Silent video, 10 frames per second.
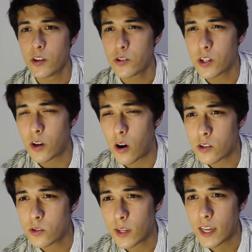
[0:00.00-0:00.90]
You should
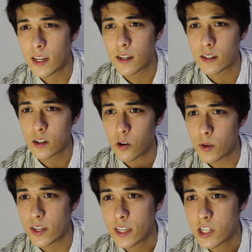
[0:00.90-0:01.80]
also get a
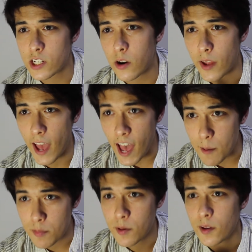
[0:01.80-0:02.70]
Korean dictionary
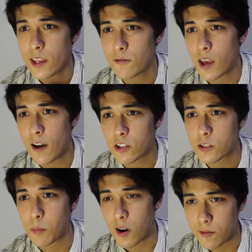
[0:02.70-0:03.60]
app if you have a
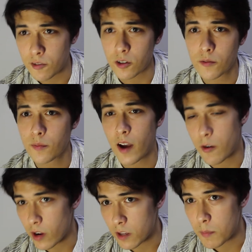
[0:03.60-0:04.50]
smartphone. I
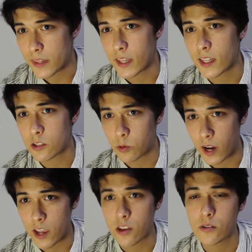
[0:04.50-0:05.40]
recommend that. That's what
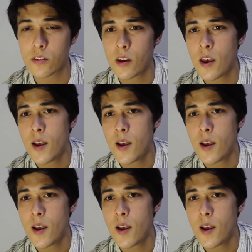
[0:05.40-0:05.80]
I use.